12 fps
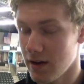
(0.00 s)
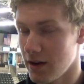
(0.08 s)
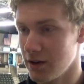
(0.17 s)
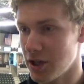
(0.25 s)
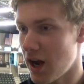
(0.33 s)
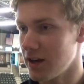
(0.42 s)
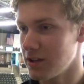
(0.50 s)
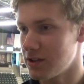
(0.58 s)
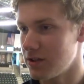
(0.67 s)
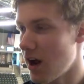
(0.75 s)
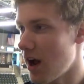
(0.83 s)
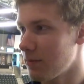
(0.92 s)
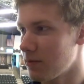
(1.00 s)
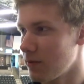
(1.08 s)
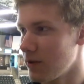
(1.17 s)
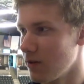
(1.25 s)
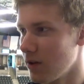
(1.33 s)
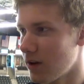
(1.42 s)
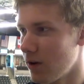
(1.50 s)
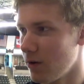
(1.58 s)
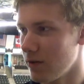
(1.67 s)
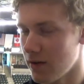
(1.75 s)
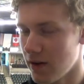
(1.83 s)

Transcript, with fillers: your jaw just drops when you look out